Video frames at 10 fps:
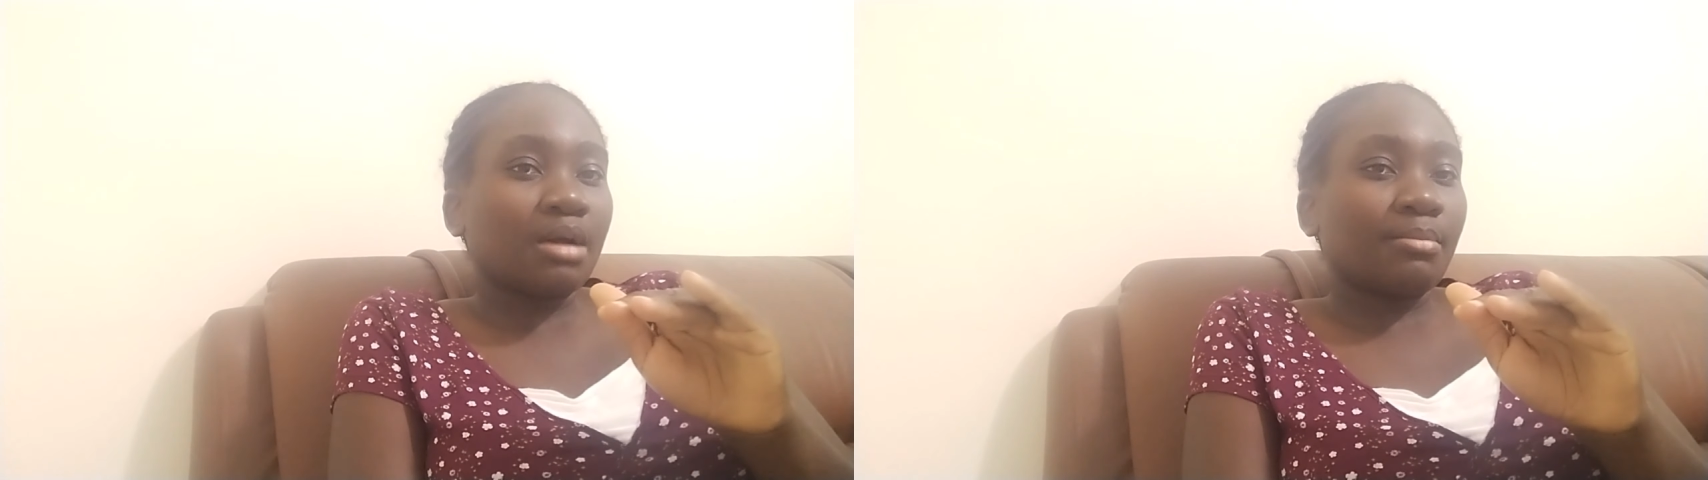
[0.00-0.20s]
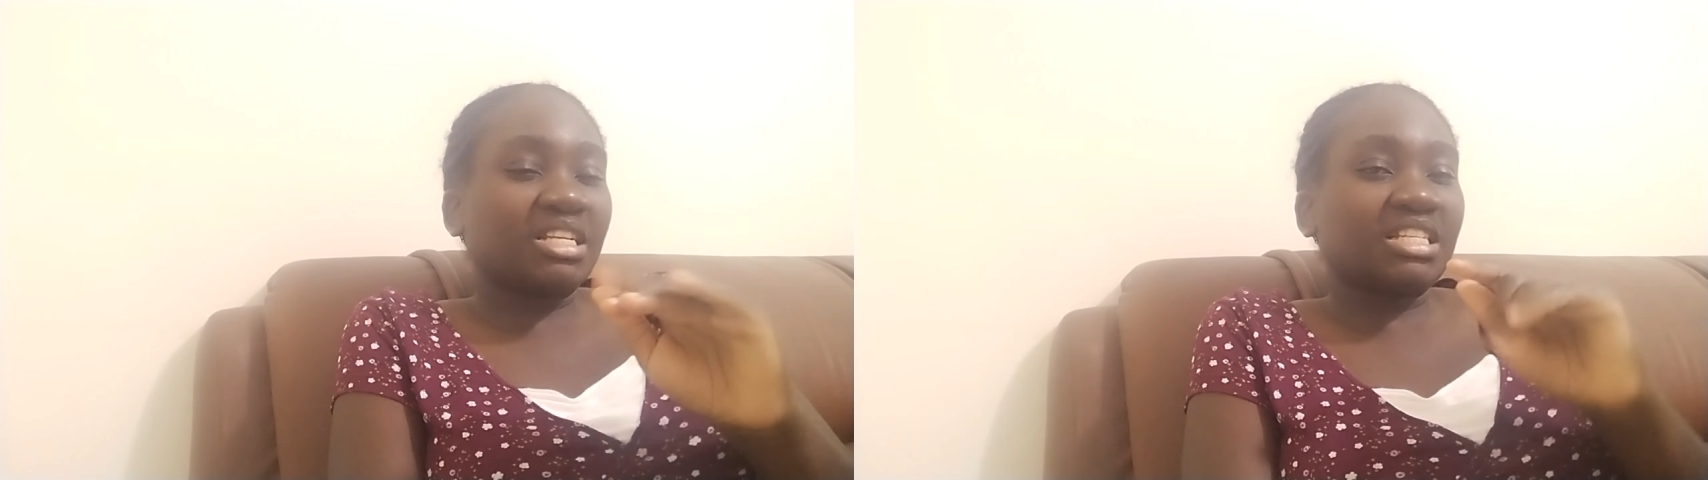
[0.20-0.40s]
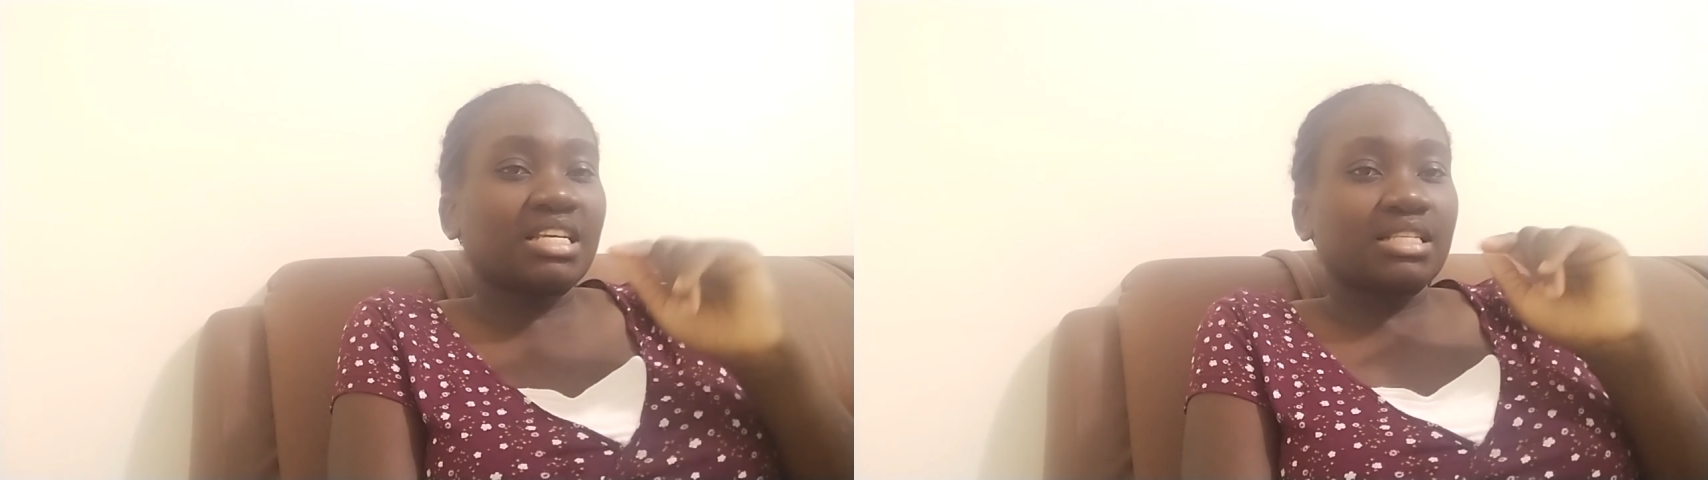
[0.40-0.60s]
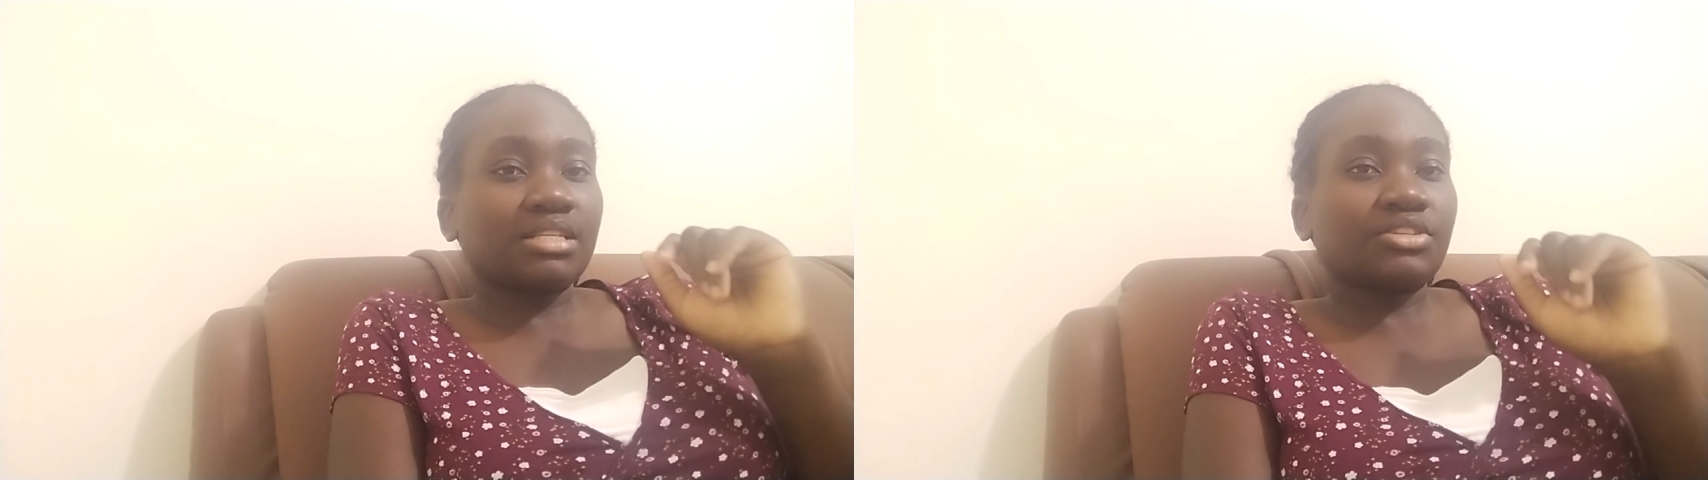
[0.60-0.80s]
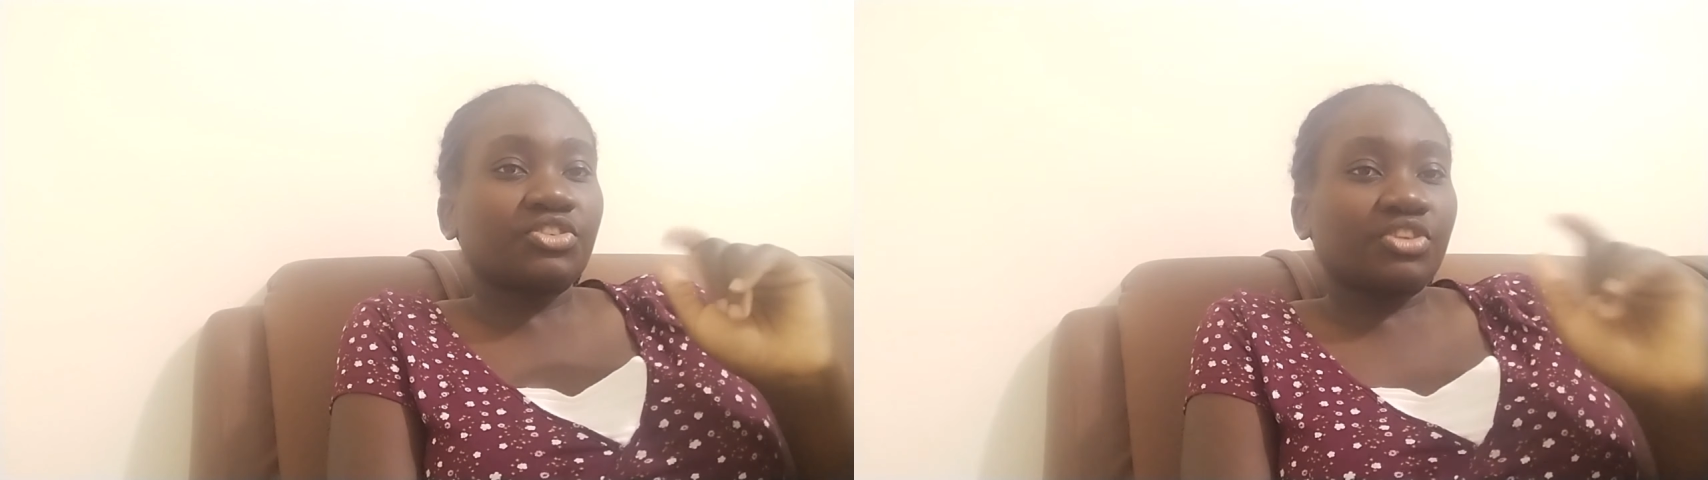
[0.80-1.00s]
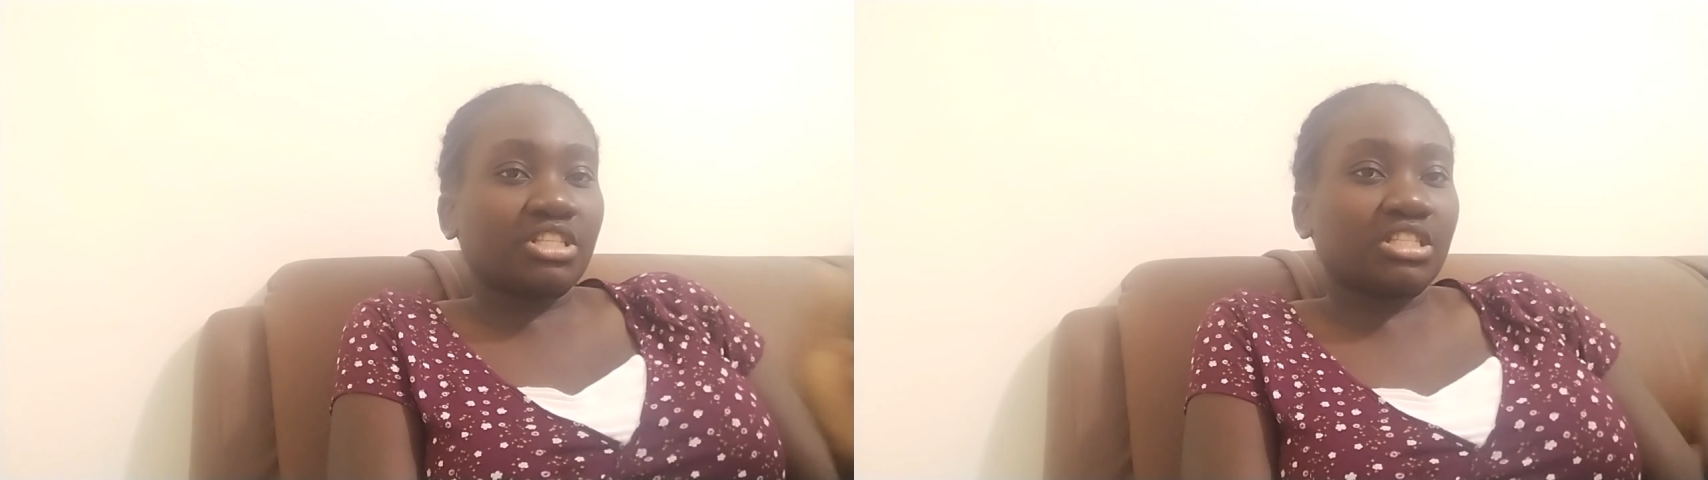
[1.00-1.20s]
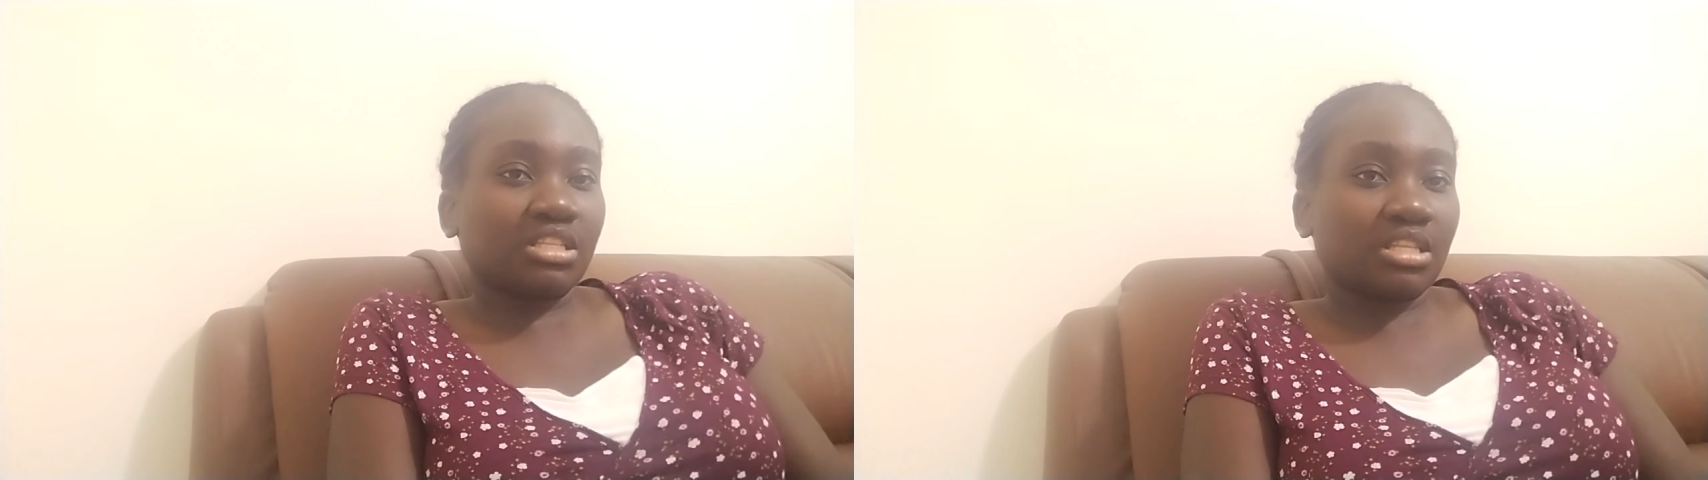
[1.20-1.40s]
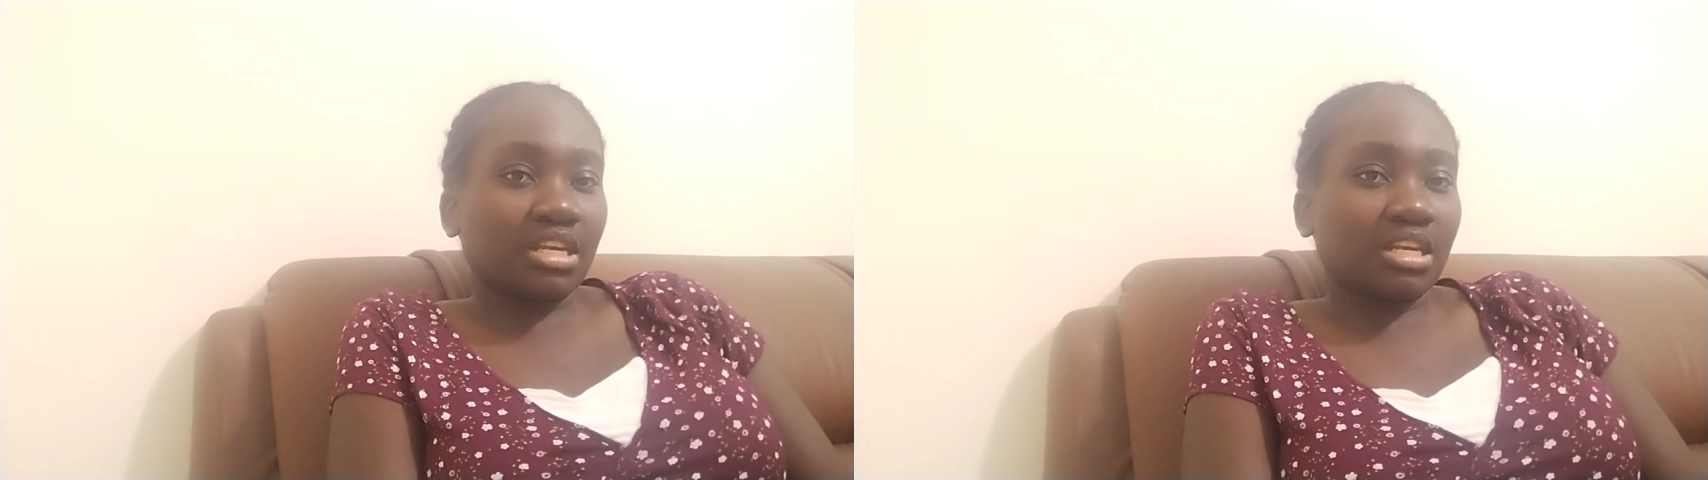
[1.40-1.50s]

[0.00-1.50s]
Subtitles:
but it hasn't reached the